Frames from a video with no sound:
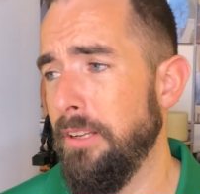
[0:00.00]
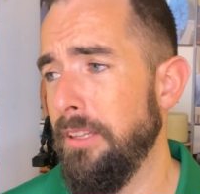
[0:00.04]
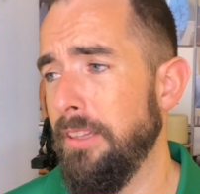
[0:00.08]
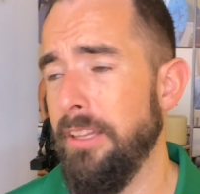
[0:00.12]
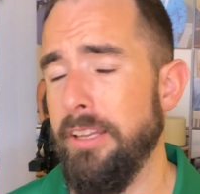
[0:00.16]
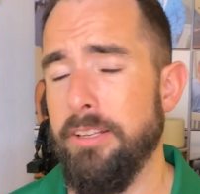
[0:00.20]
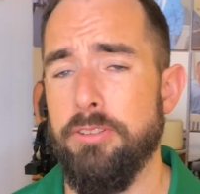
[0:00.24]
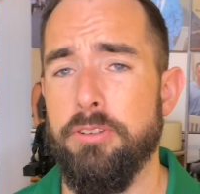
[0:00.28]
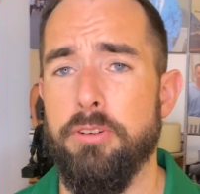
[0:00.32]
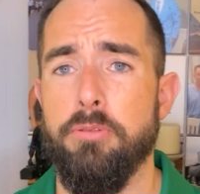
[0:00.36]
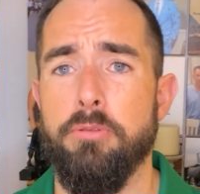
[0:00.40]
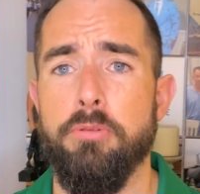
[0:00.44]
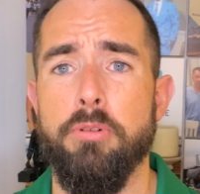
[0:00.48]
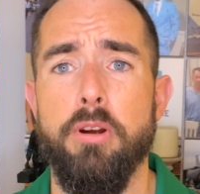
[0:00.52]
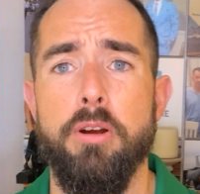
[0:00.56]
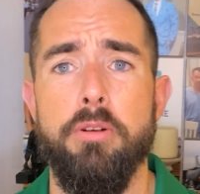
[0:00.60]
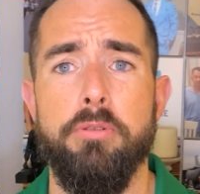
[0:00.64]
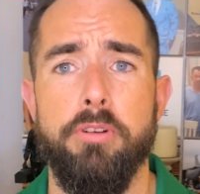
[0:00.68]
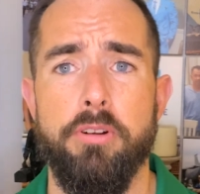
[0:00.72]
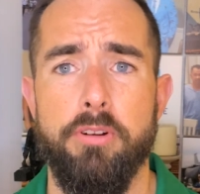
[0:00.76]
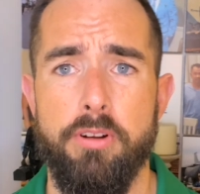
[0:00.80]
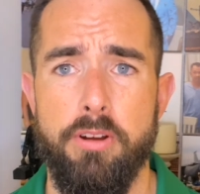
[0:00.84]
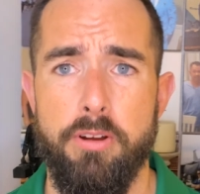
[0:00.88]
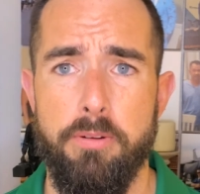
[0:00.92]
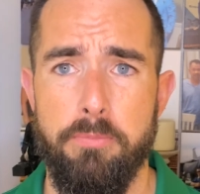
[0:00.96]
and let you grow
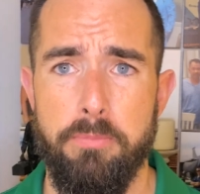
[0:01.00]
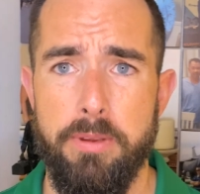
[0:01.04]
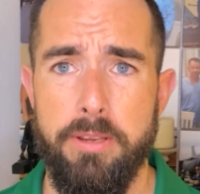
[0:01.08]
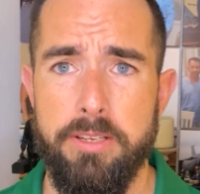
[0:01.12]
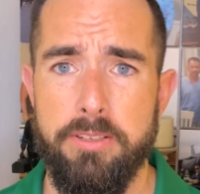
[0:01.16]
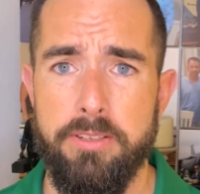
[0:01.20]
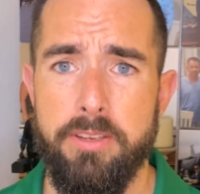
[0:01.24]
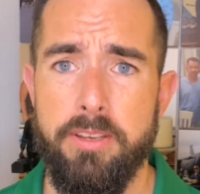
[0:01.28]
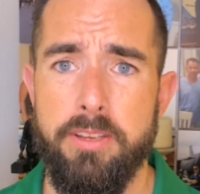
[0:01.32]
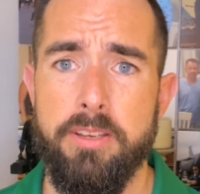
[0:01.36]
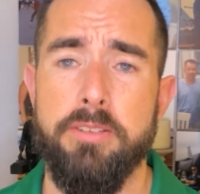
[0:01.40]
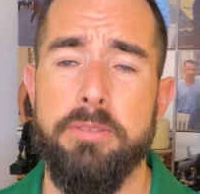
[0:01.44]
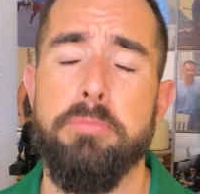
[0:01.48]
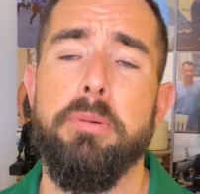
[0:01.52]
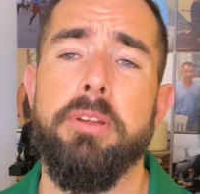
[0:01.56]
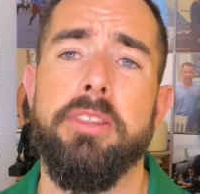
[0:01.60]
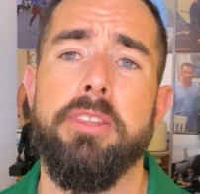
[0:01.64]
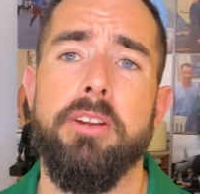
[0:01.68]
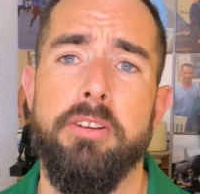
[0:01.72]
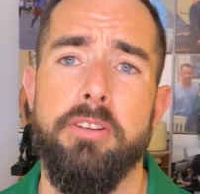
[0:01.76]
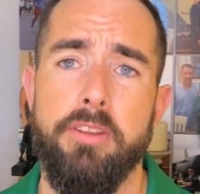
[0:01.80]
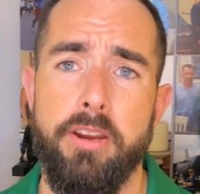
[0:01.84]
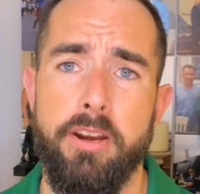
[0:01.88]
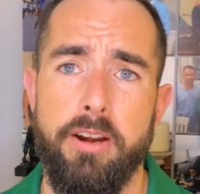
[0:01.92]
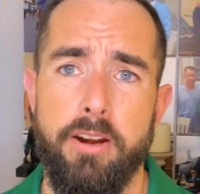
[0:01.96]
your own business, but
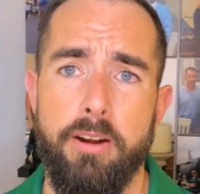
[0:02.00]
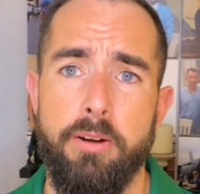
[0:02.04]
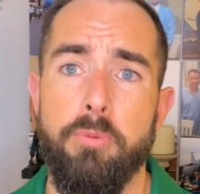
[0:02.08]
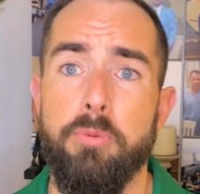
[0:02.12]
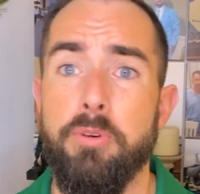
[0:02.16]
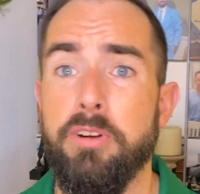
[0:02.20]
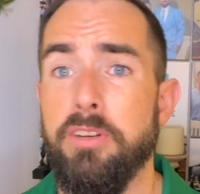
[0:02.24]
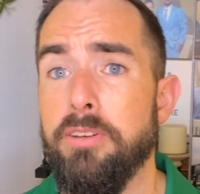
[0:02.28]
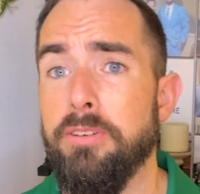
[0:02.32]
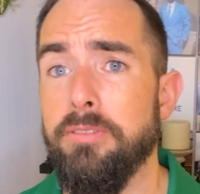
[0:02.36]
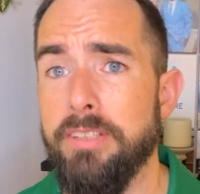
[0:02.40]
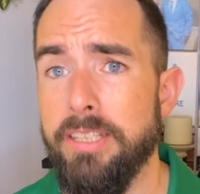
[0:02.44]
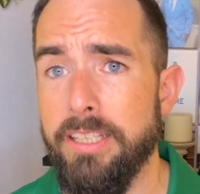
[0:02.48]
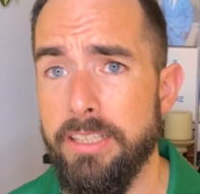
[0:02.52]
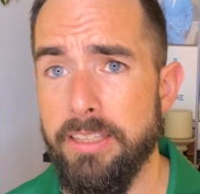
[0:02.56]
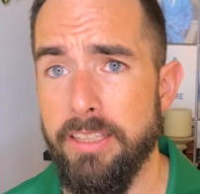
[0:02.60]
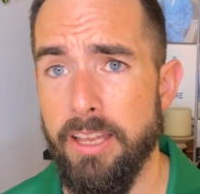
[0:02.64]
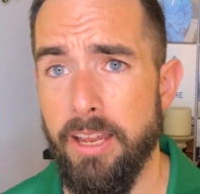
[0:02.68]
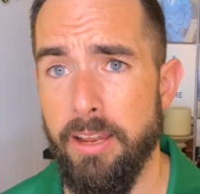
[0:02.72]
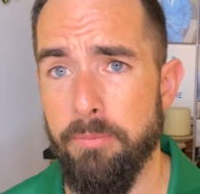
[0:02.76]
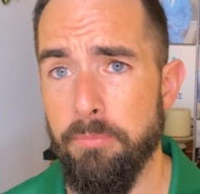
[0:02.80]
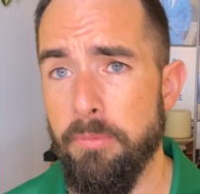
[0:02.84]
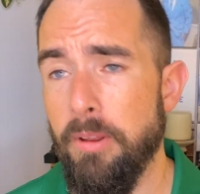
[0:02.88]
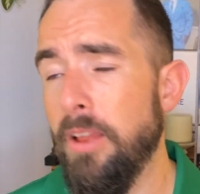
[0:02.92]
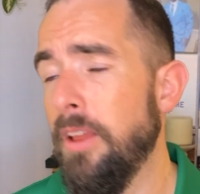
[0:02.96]
they're there when you need
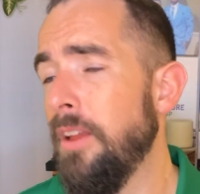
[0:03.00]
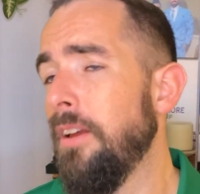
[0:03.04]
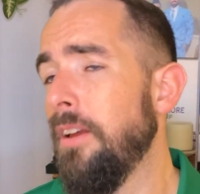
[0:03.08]
them.